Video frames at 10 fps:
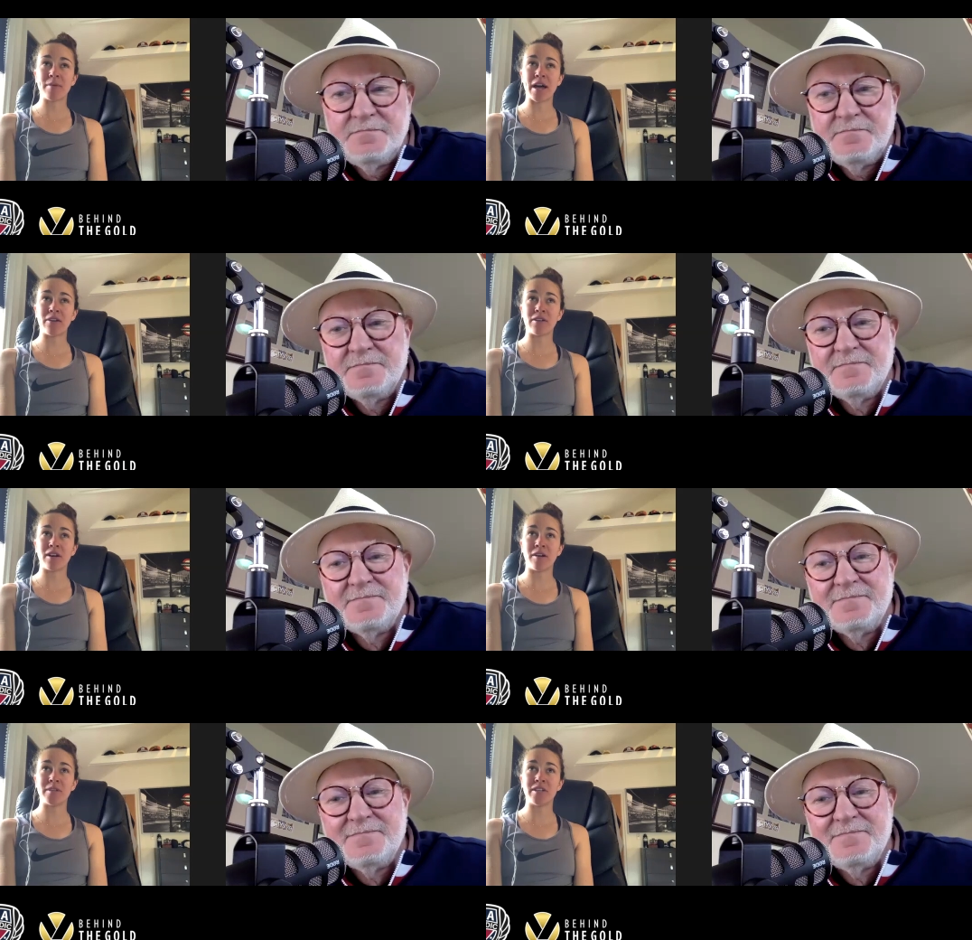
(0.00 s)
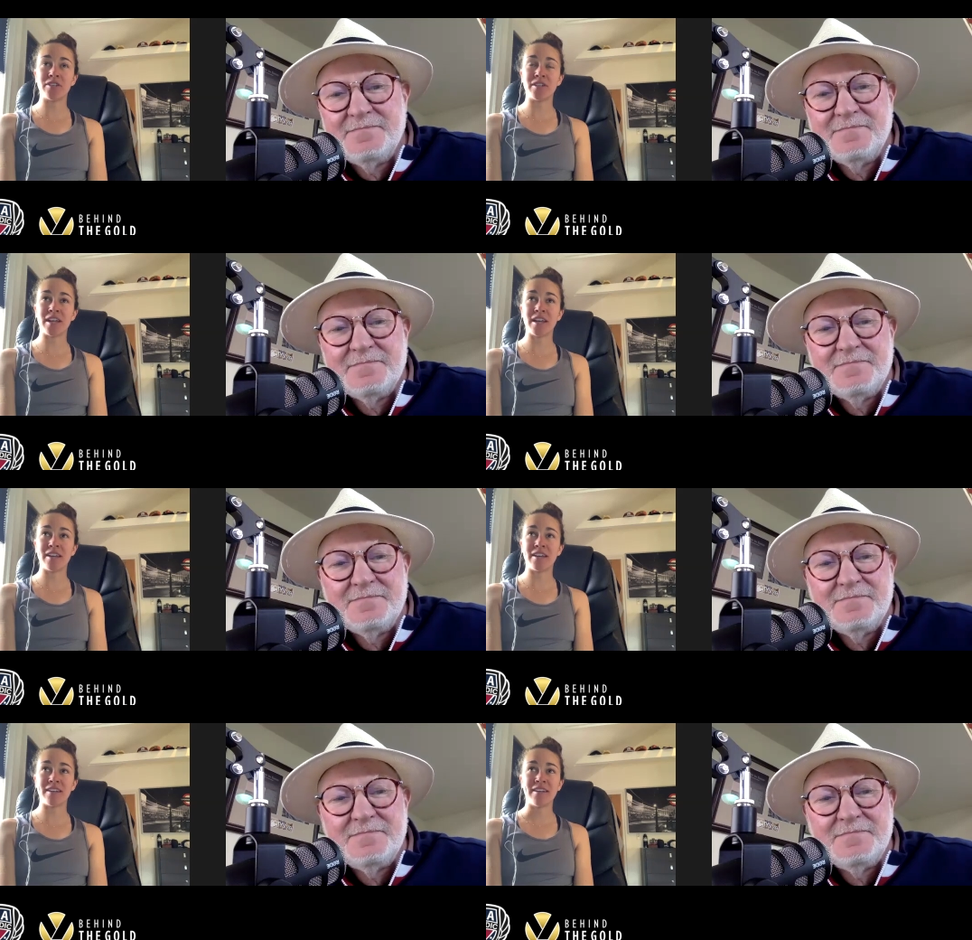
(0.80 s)
Speaker 1: out on competition day.
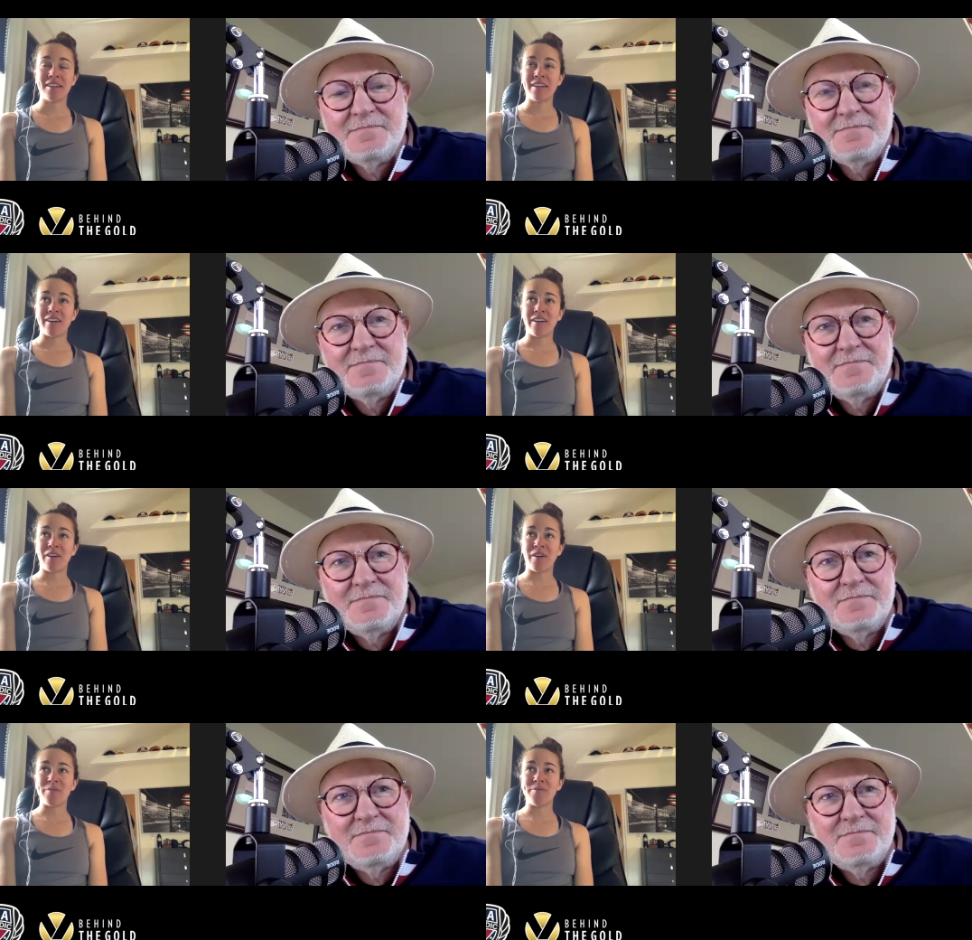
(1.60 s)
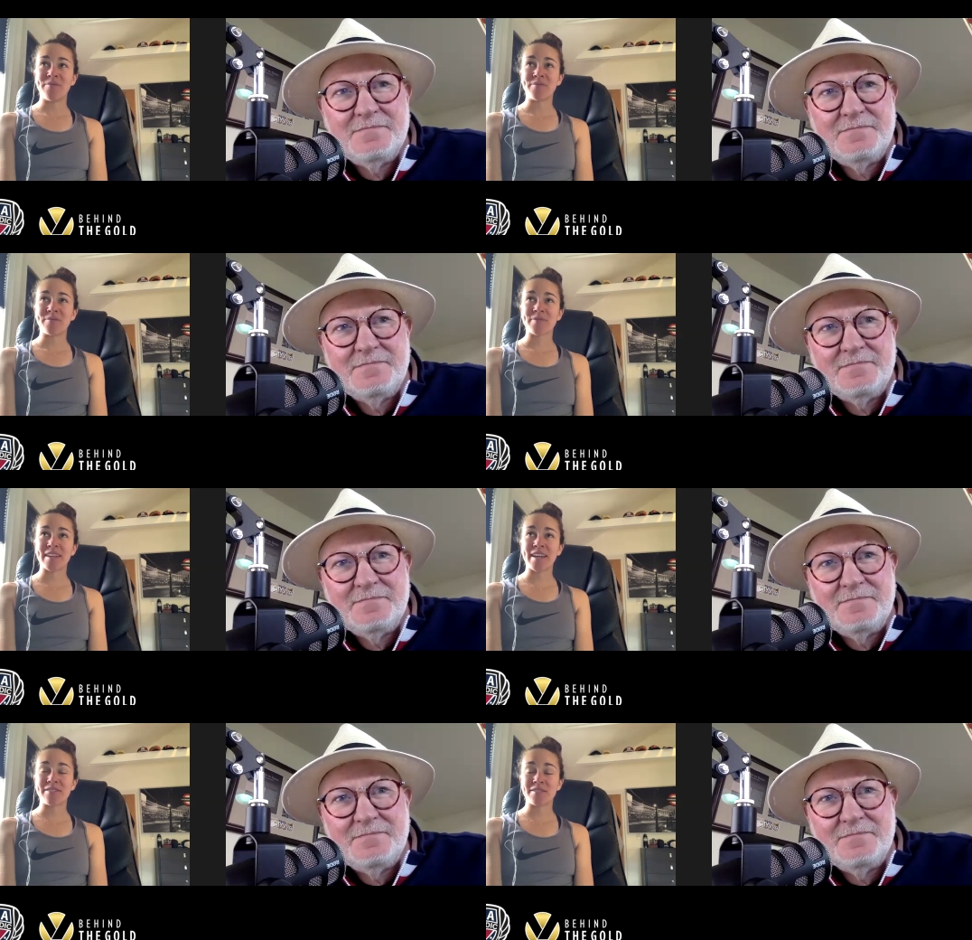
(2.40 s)
And um,
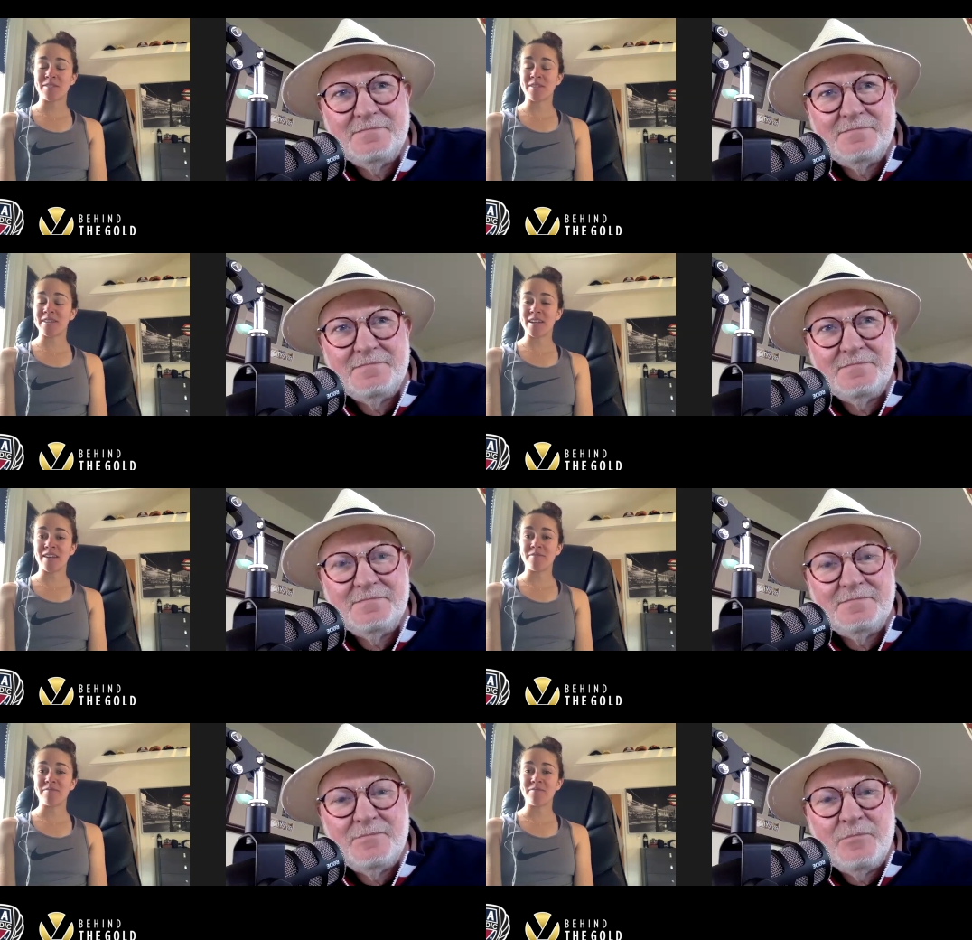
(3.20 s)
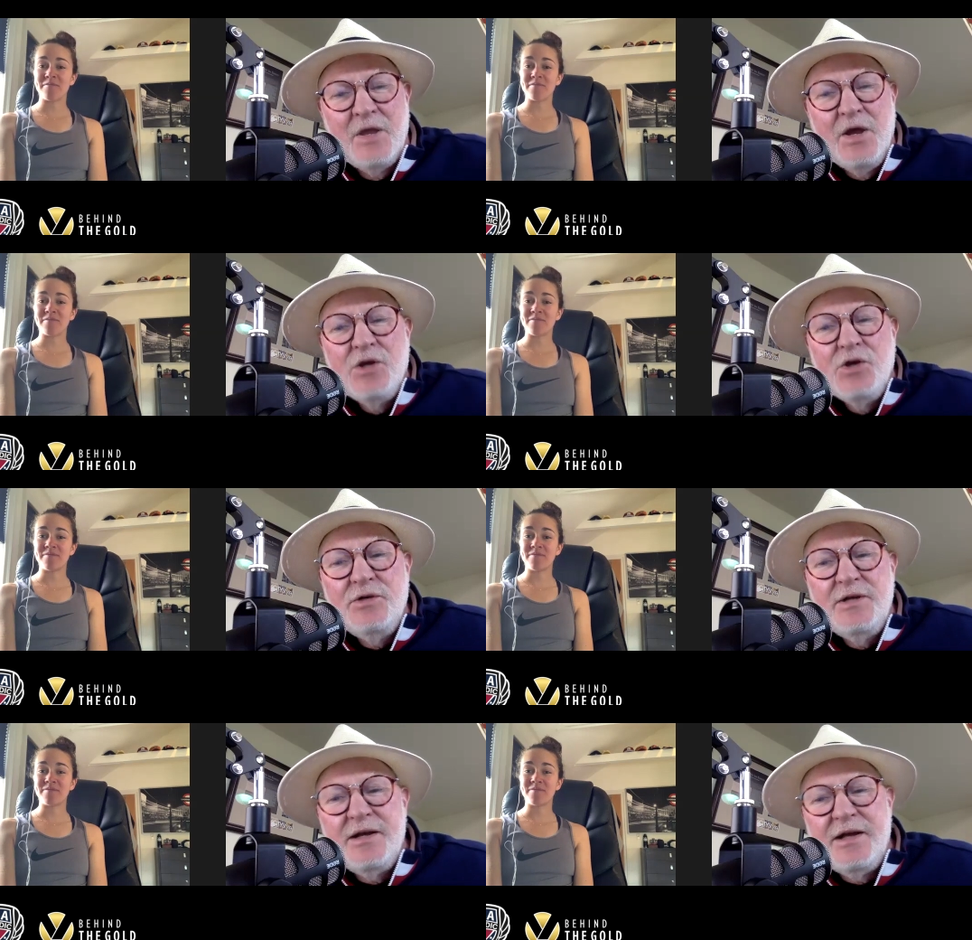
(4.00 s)
yeah, it was a great day.
Speaker 2: You
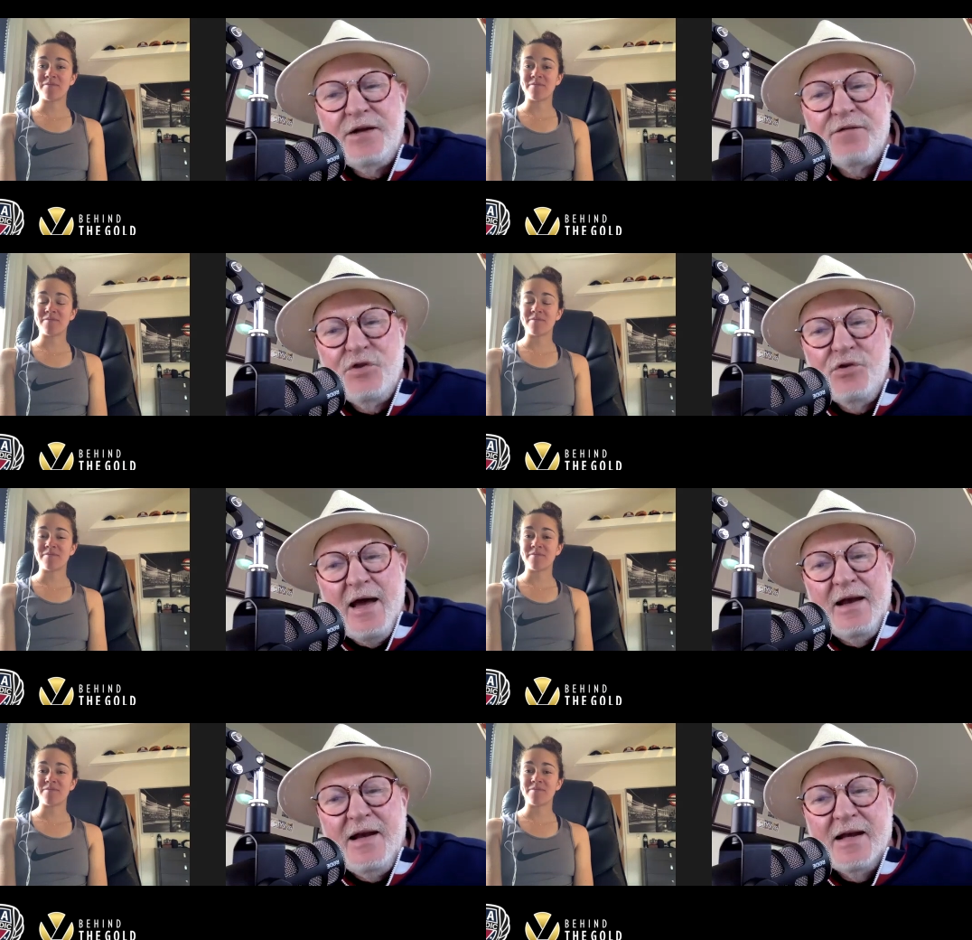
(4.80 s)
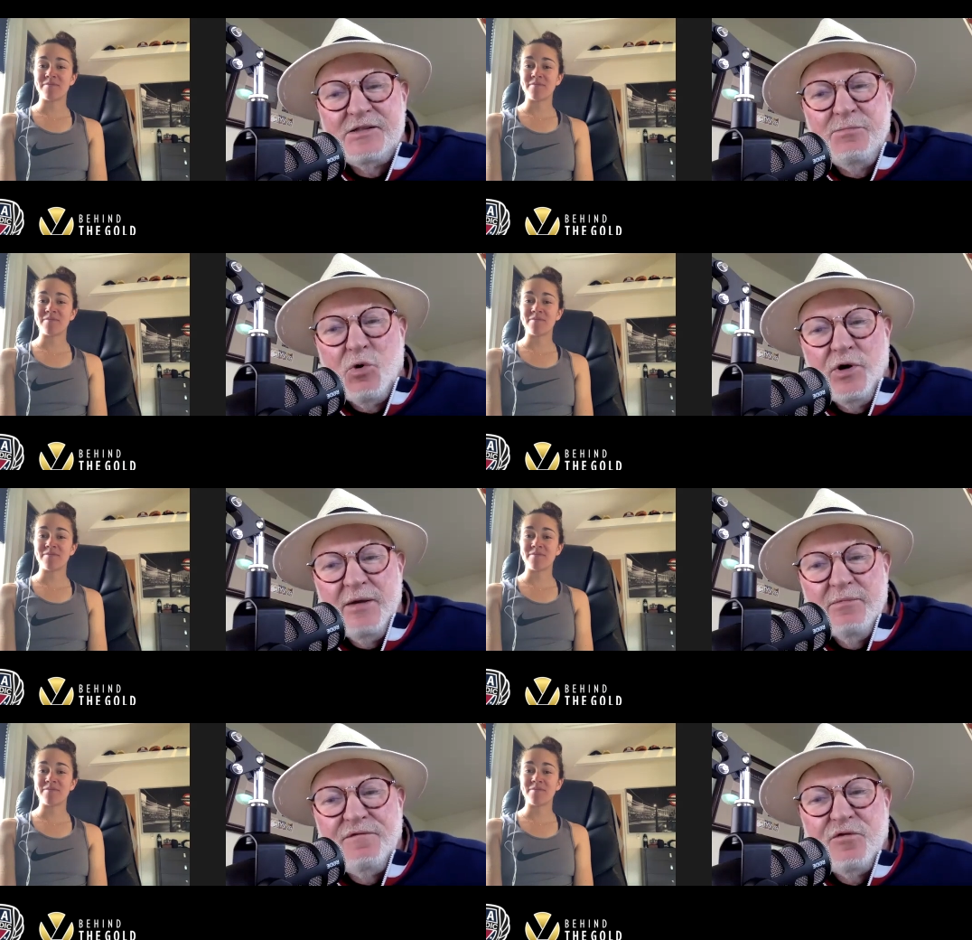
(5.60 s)
did an interview that next morning
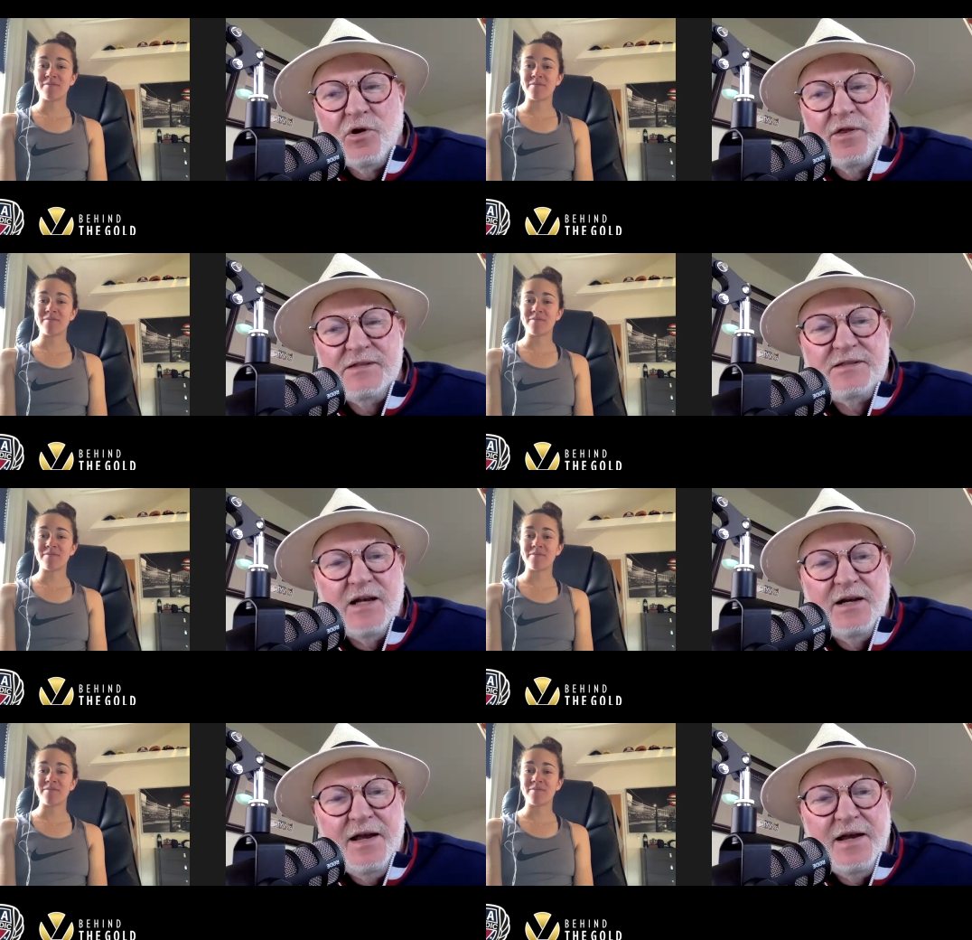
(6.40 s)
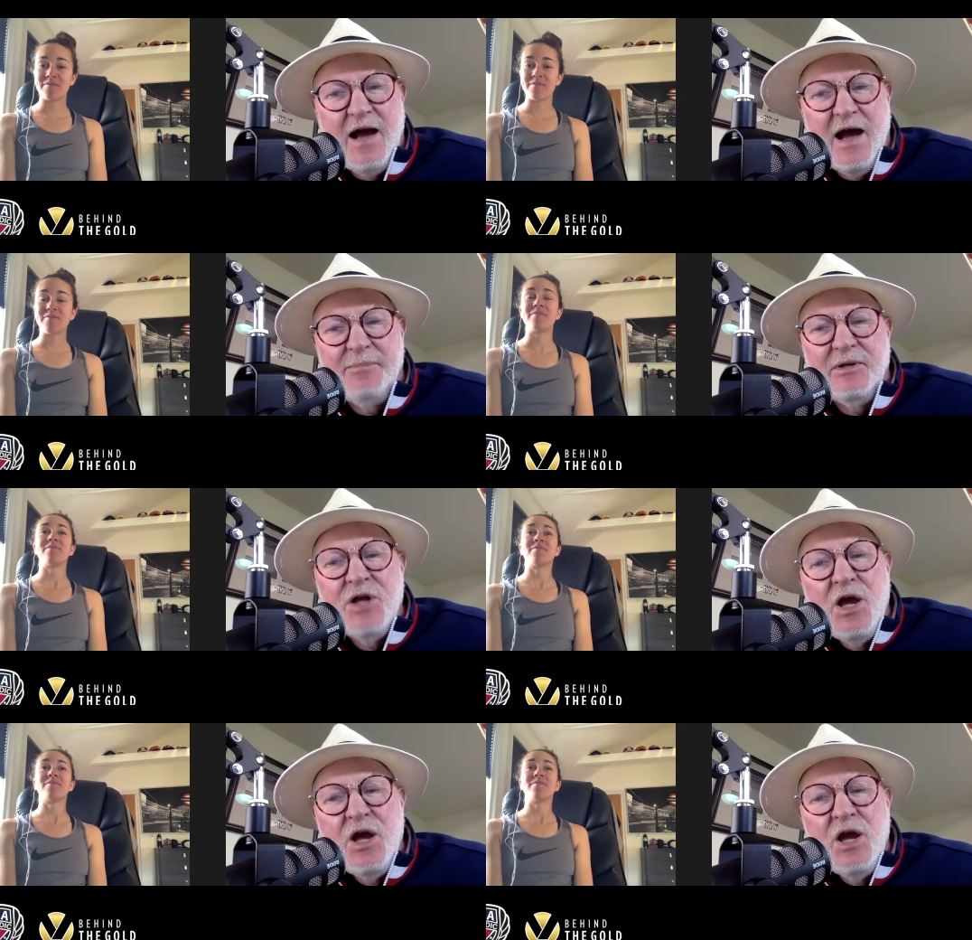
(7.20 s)
before the Sunday comp and